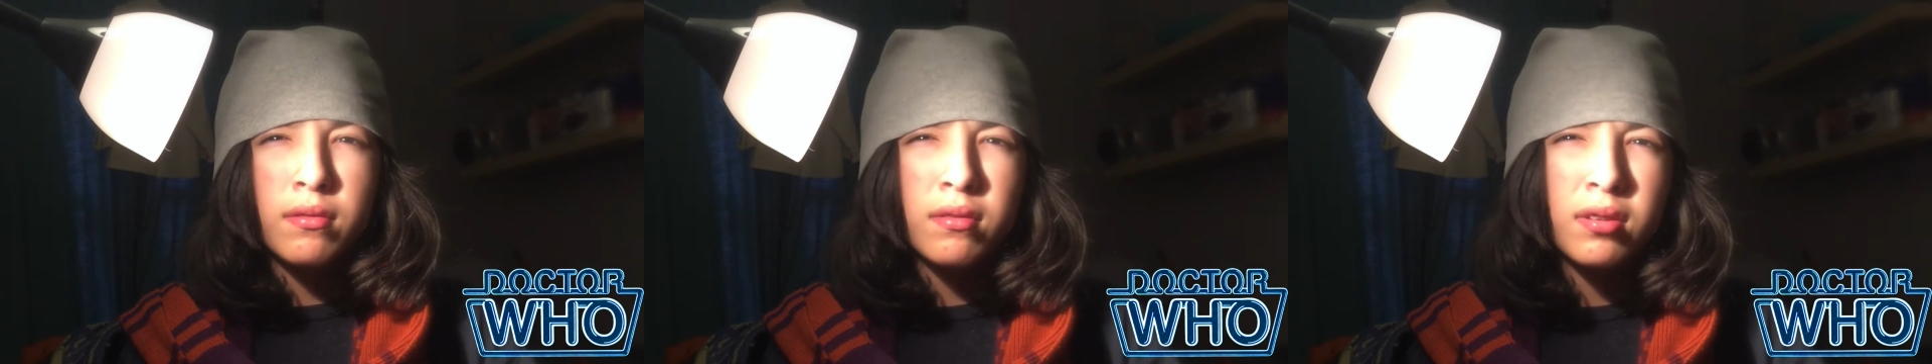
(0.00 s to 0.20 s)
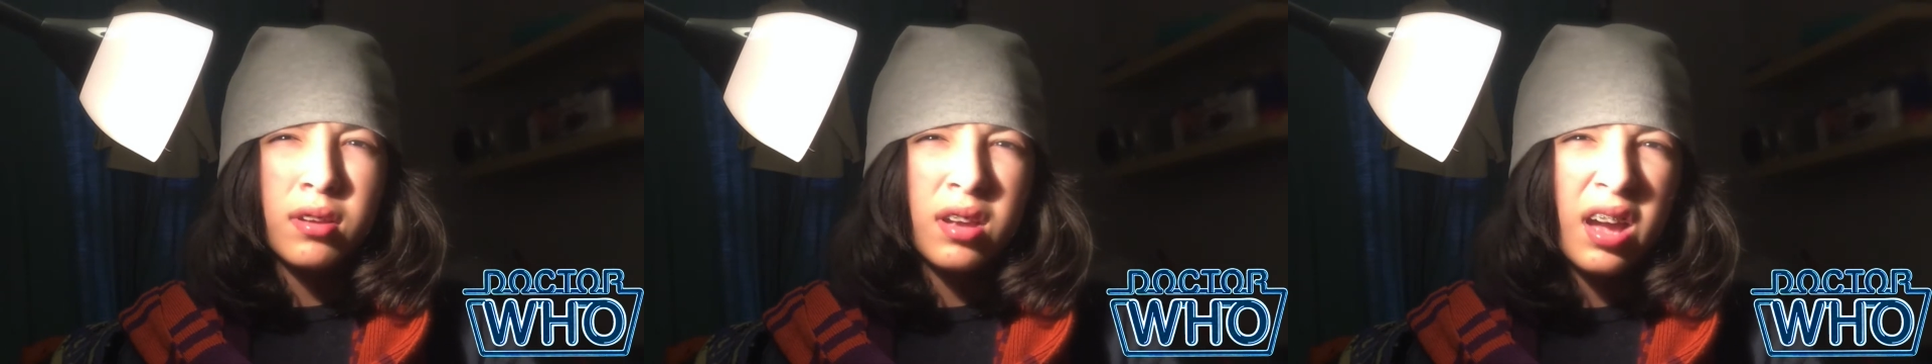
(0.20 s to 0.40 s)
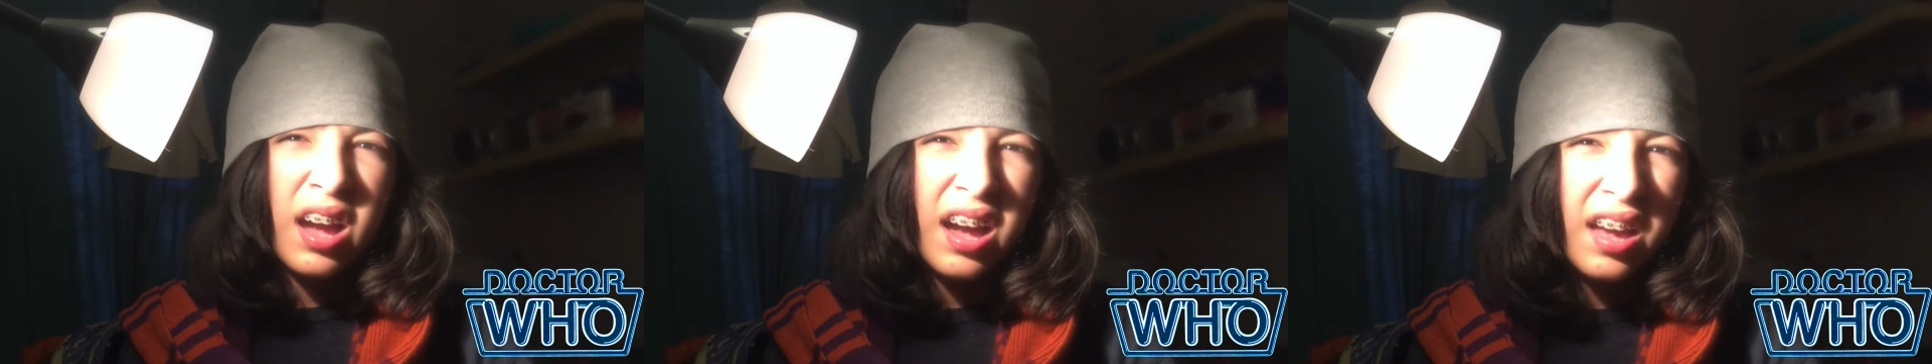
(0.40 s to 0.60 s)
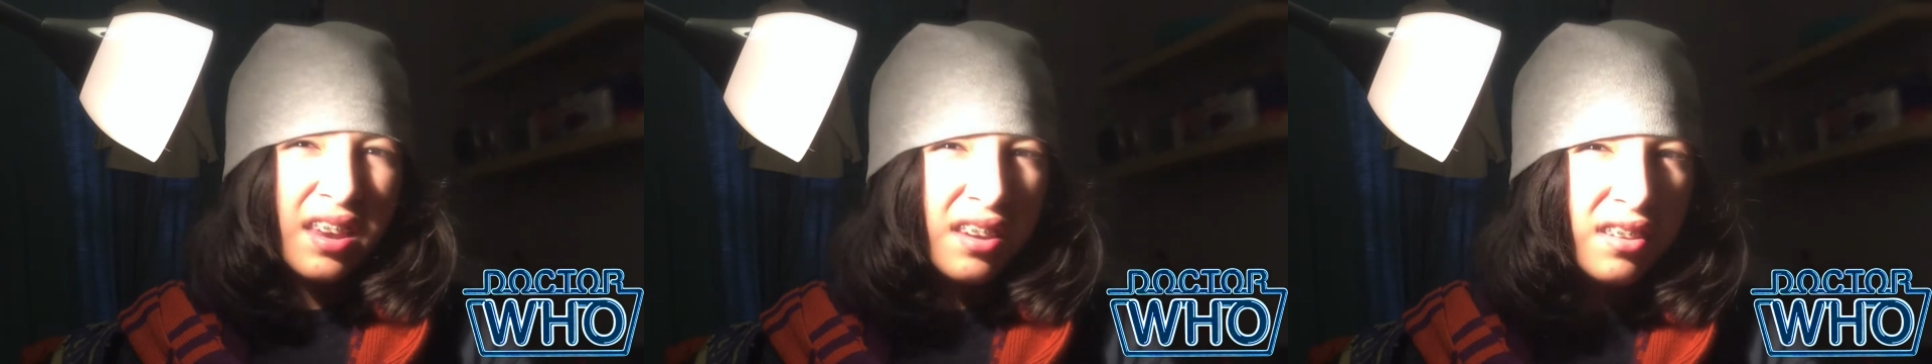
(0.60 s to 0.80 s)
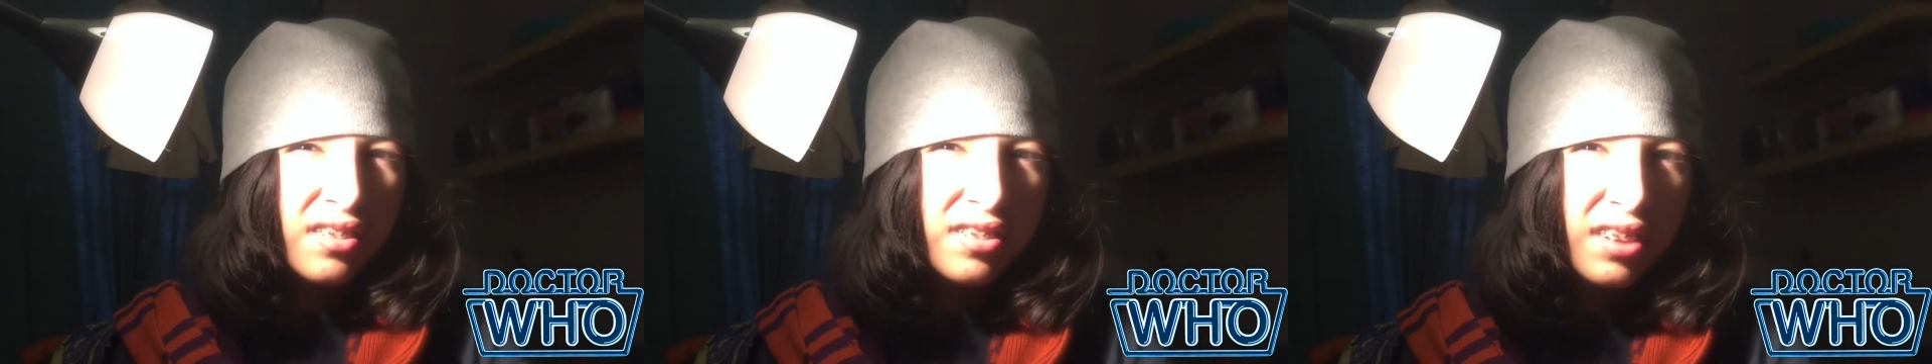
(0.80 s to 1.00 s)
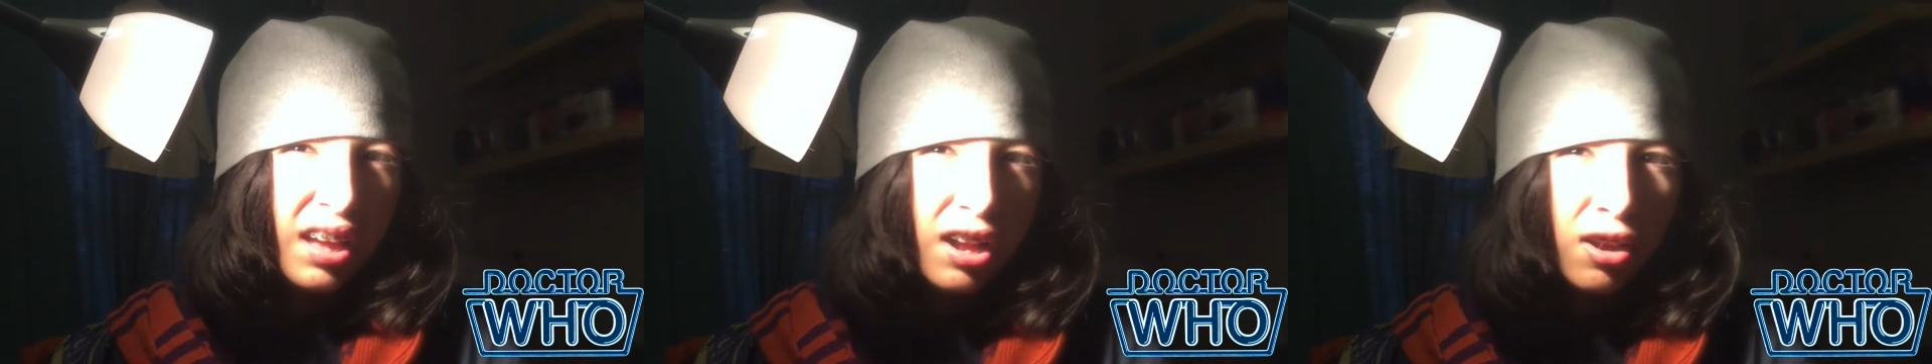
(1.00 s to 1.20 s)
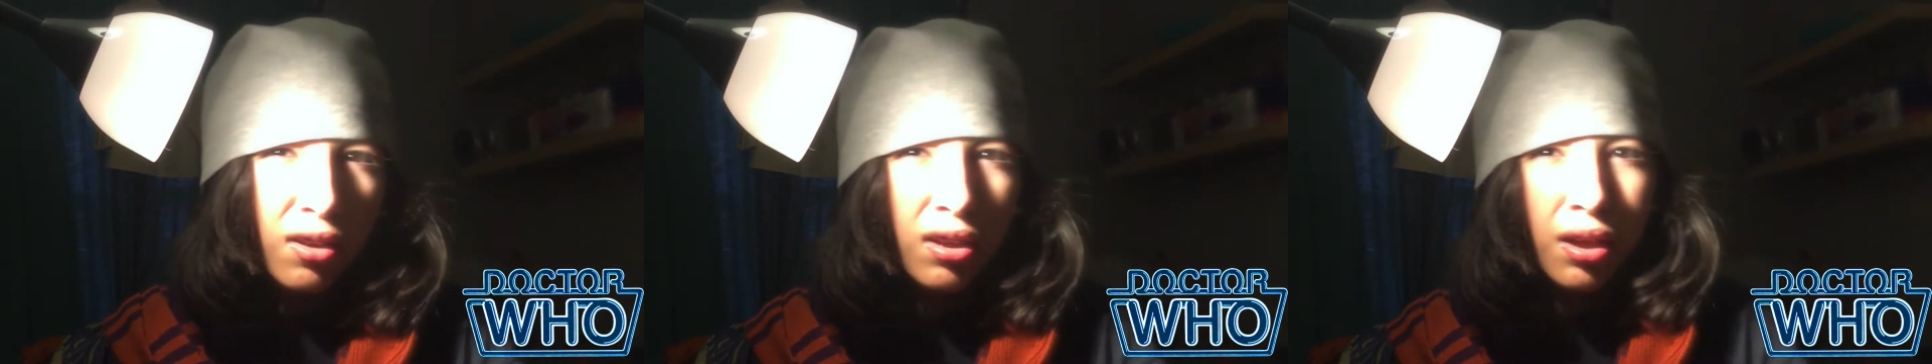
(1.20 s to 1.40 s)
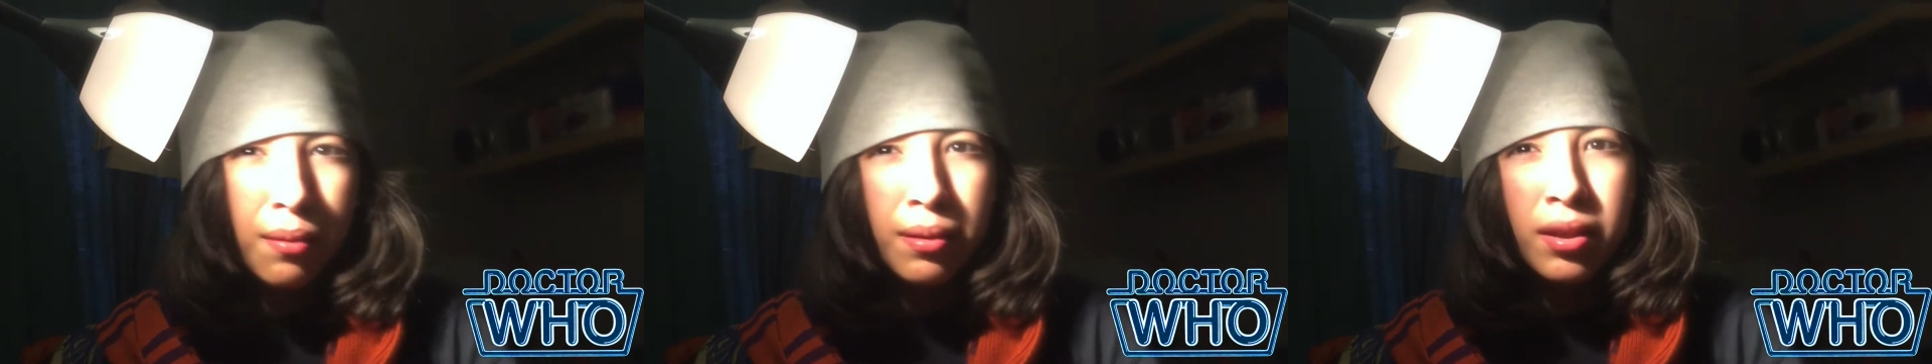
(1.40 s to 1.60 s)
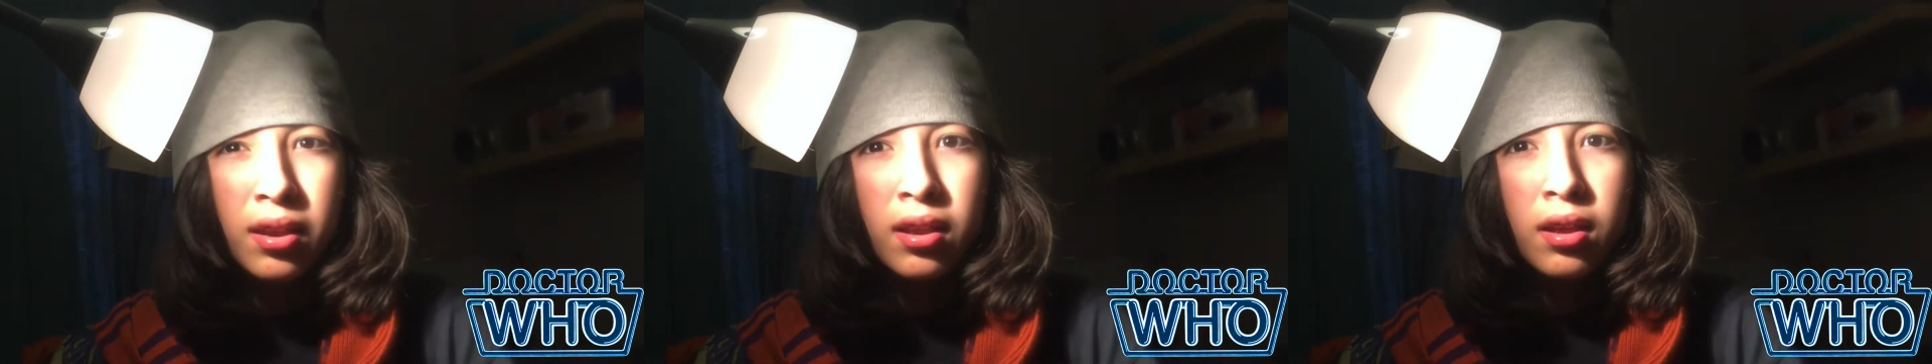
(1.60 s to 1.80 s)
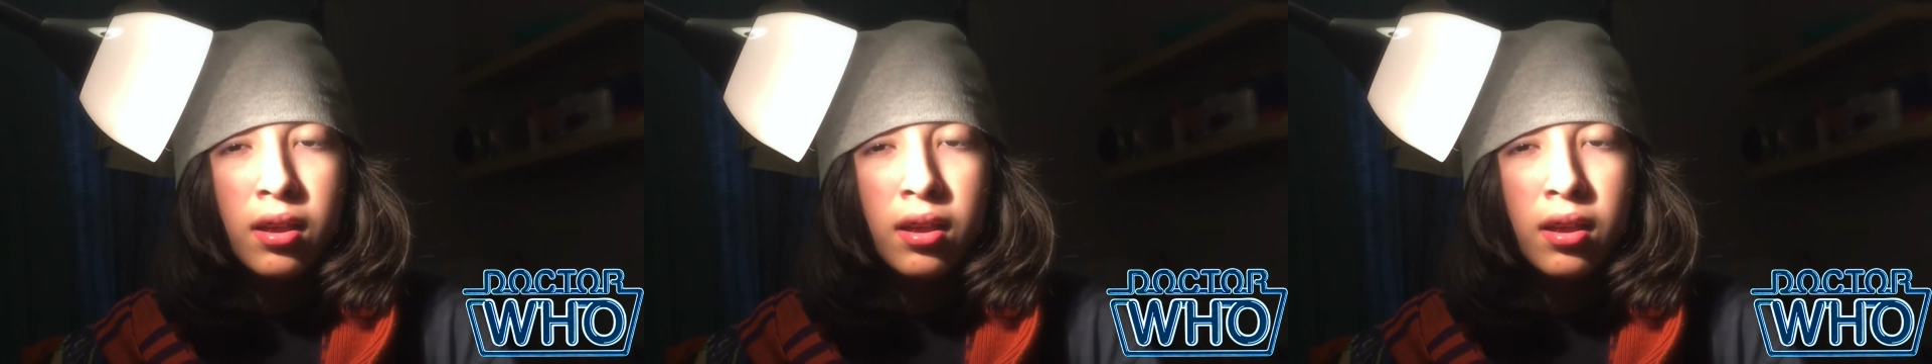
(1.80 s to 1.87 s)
kind of scary. I mean,